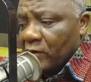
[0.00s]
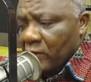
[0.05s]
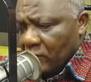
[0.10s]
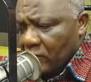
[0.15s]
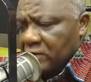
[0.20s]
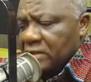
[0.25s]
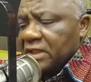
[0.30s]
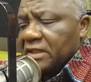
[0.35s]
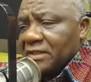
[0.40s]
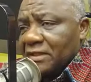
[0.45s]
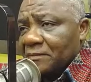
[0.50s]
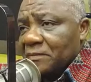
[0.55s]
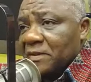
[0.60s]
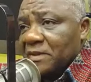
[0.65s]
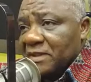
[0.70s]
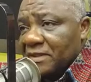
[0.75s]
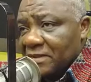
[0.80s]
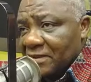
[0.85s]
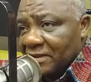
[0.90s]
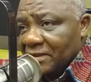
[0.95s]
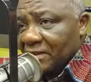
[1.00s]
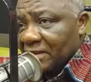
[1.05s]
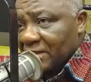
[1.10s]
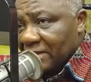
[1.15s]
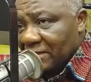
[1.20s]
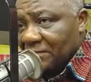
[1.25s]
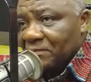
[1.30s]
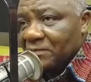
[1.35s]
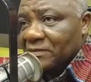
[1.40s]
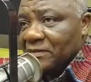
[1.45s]
No, sir, deputies in
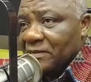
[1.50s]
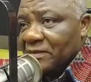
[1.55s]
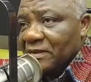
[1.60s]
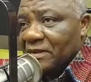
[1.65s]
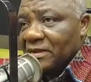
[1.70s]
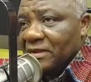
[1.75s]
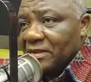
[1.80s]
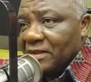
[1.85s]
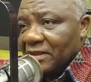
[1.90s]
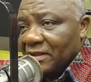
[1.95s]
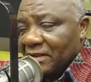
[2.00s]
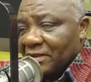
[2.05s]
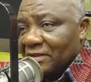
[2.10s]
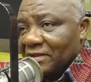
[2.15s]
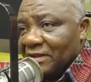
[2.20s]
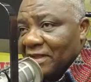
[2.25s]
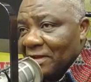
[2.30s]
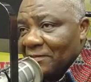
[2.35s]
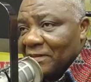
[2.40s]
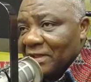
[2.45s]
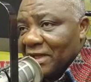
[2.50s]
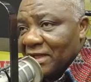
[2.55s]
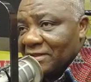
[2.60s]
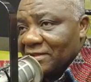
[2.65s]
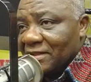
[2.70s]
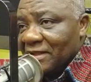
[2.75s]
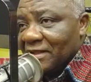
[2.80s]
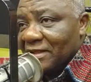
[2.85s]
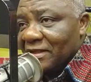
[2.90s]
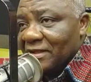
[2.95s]
Eshim. Until I can
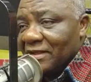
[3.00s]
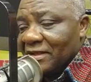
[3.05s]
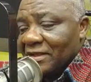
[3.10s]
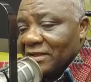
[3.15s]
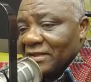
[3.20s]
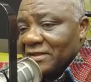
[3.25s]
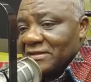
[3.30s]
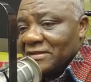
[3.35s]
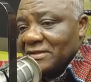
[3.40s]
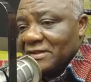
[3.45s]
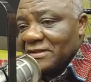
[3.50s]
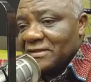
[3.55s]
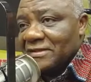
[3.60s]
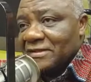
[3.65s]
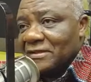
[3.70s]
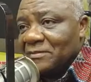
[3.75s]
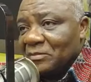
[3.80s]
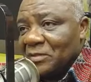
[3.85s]
say 16